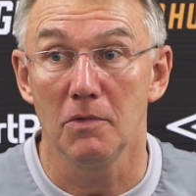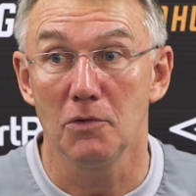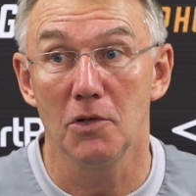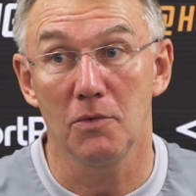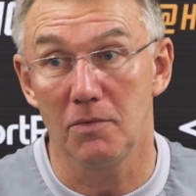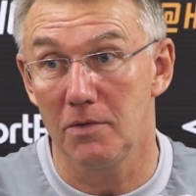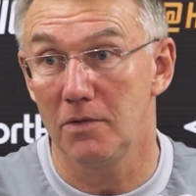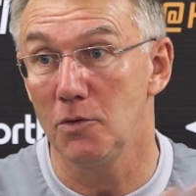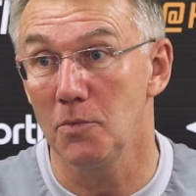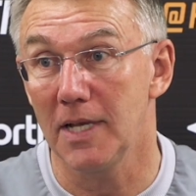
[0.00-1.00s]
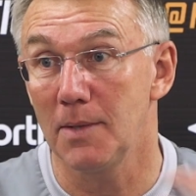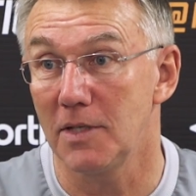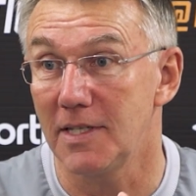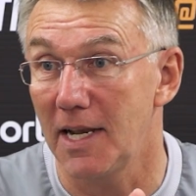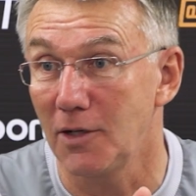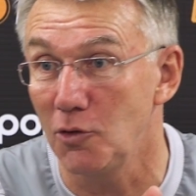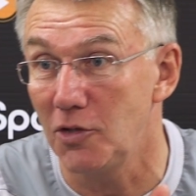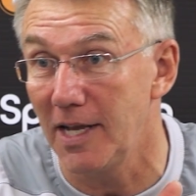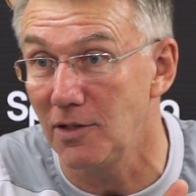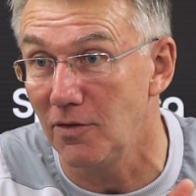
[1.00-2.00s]
So sometimes the technical
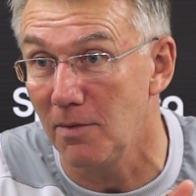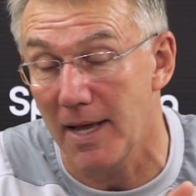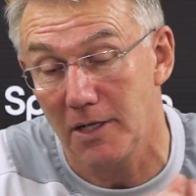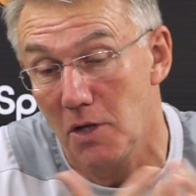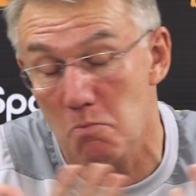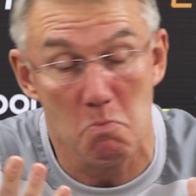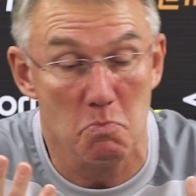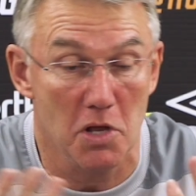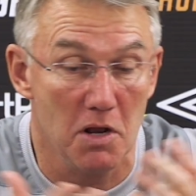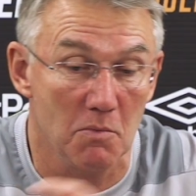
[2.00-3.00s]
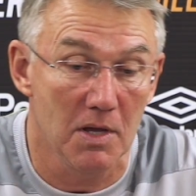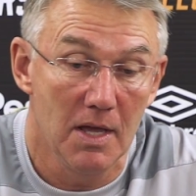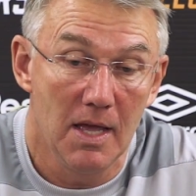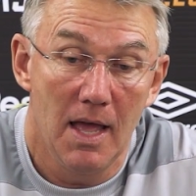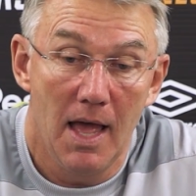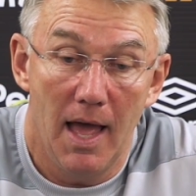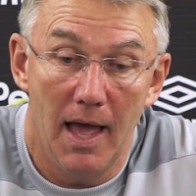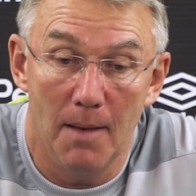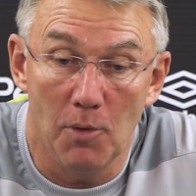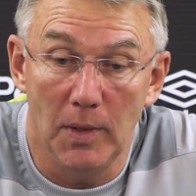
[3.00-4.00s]
change of the manager, you know.
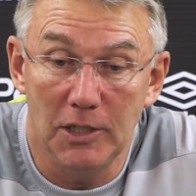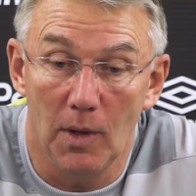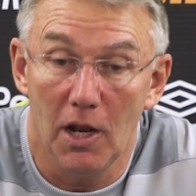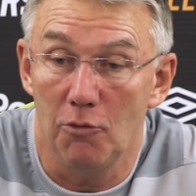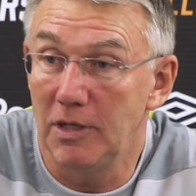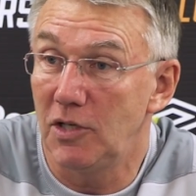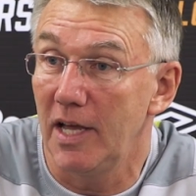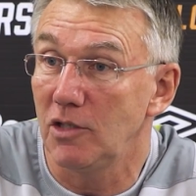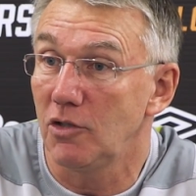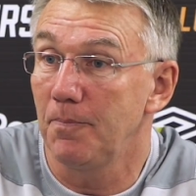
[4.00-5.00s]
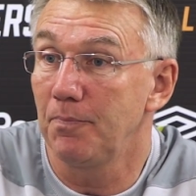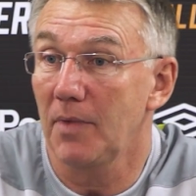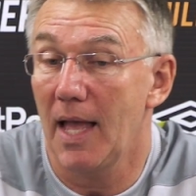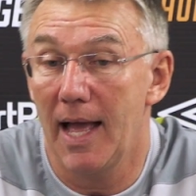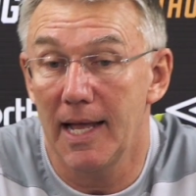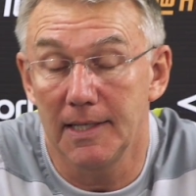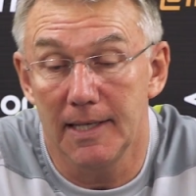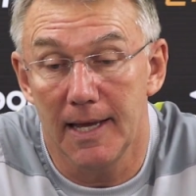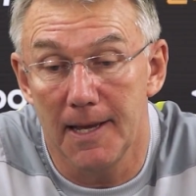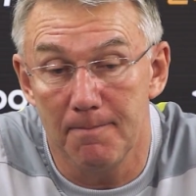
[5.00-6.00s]
But we do a lot of research.
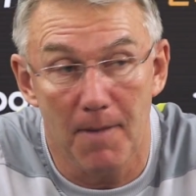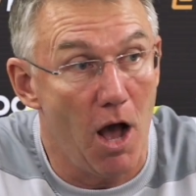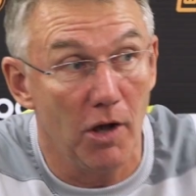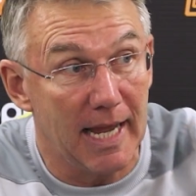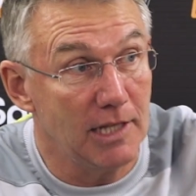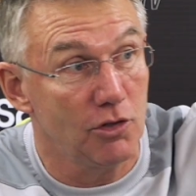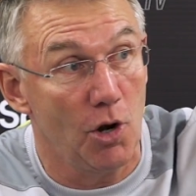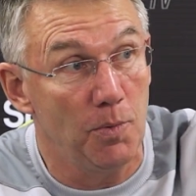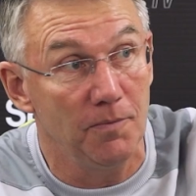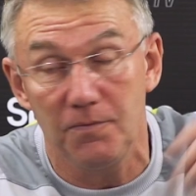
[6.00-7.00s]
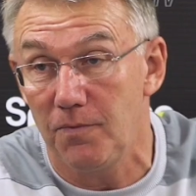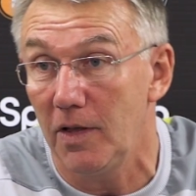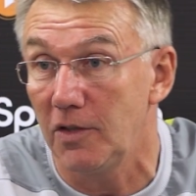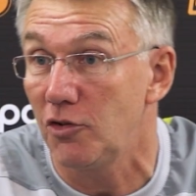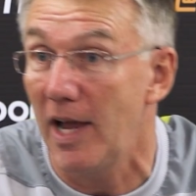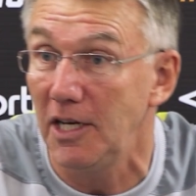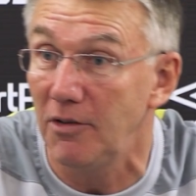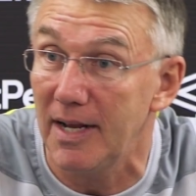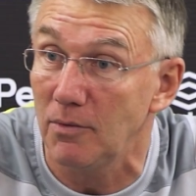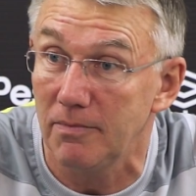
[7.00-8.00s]
And our gates are open at the training
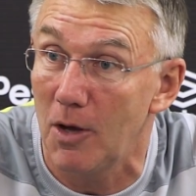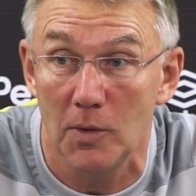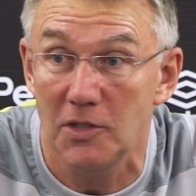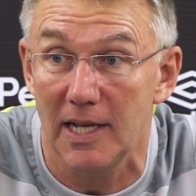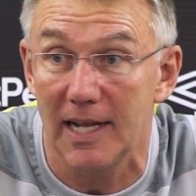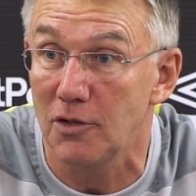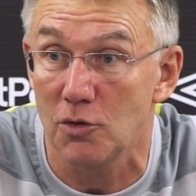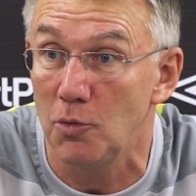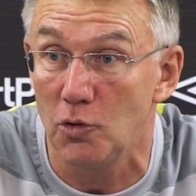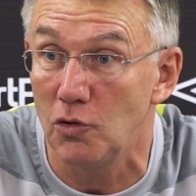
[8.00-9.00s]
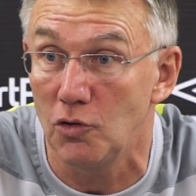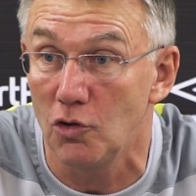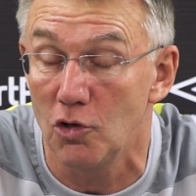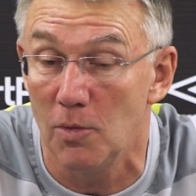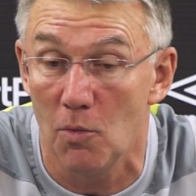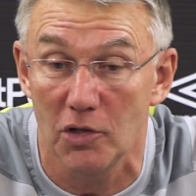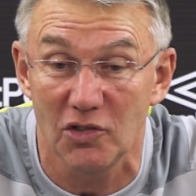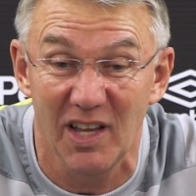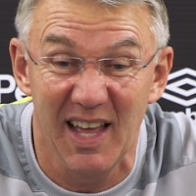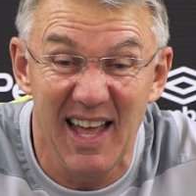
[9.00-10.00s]
ground. I always say that, supporters can come and
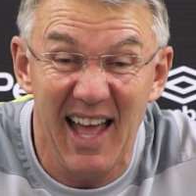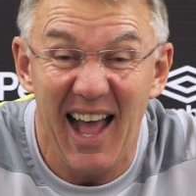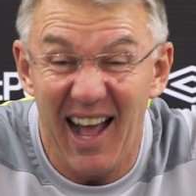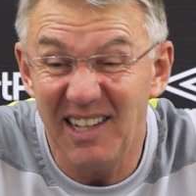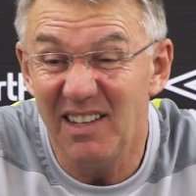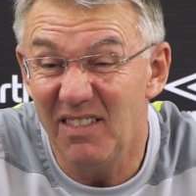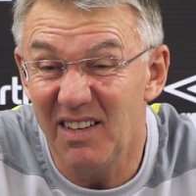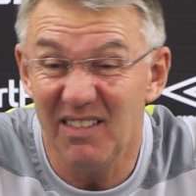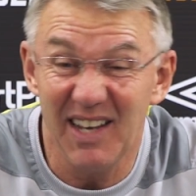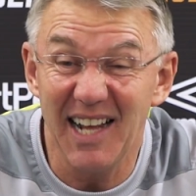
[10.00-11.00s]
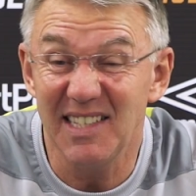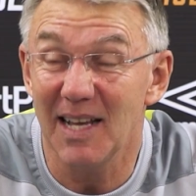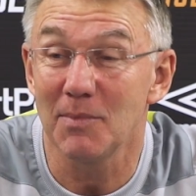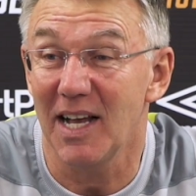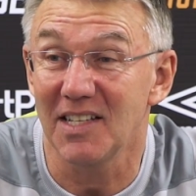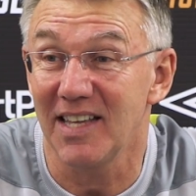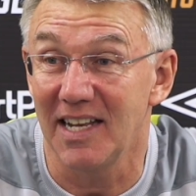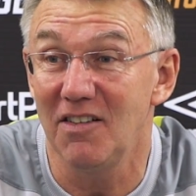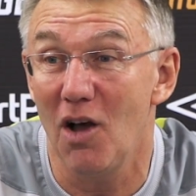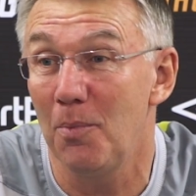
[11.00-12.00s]
watch. And 9 times out of
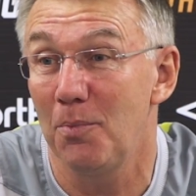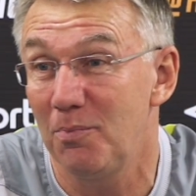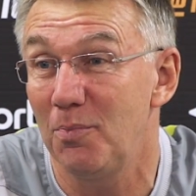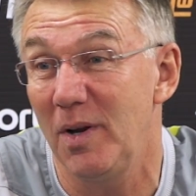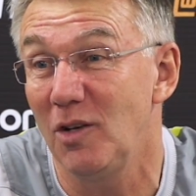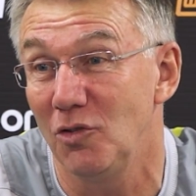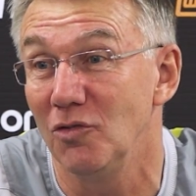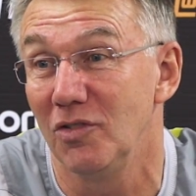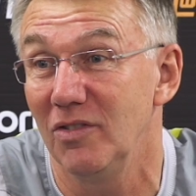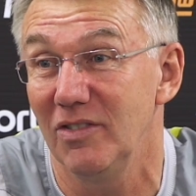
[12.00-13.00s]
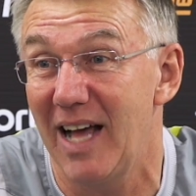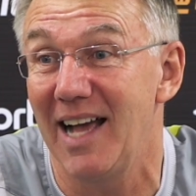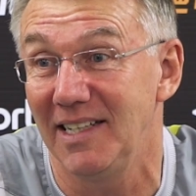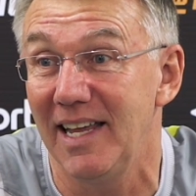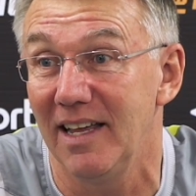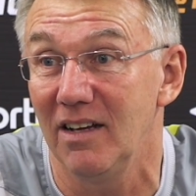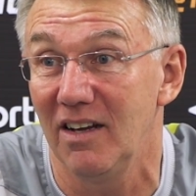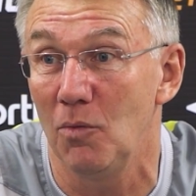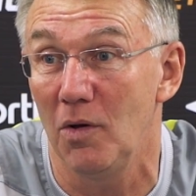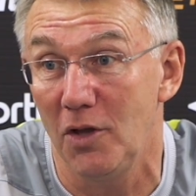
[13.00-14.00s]
10, you've got a pretty good idea
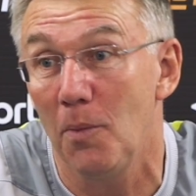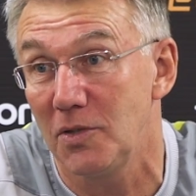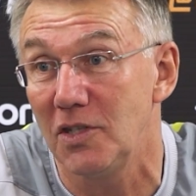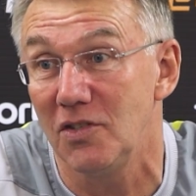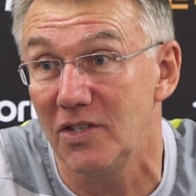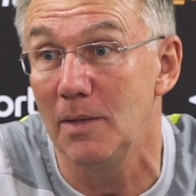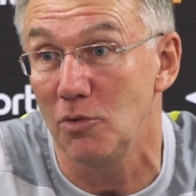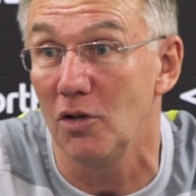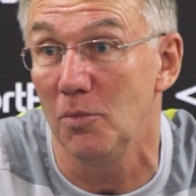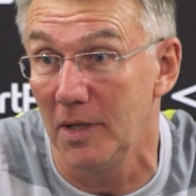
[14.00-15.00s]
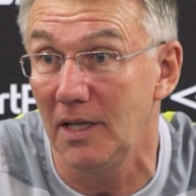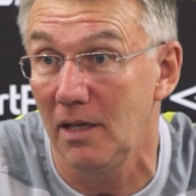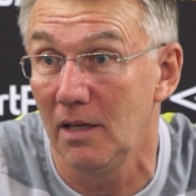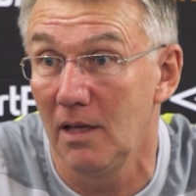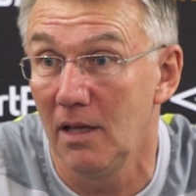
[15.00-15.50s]
of what the opposition team's going to be